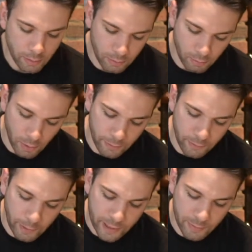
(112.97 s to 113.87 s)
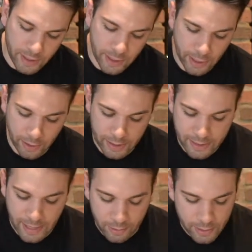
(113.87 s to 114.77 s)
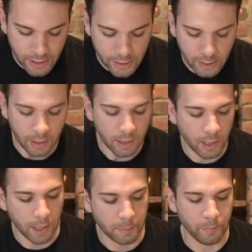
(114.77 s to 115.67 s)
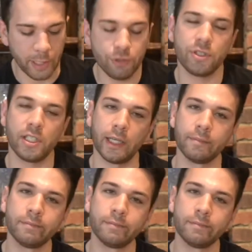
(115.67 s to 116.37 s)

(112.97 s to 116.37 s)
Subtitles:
one of her recipes in here that sounded interesting,